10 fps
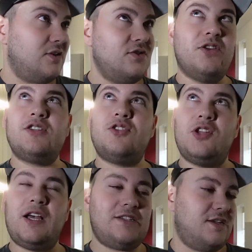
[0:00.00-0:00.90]
No, that's
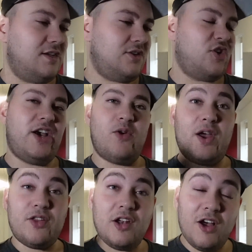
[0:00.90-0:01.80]
2,000 years ago.
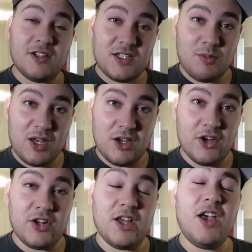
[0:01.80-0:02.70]
Anyway, the last time I
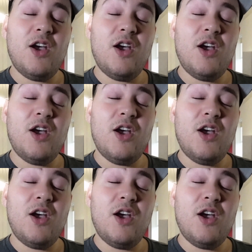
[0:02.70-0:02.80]
heard it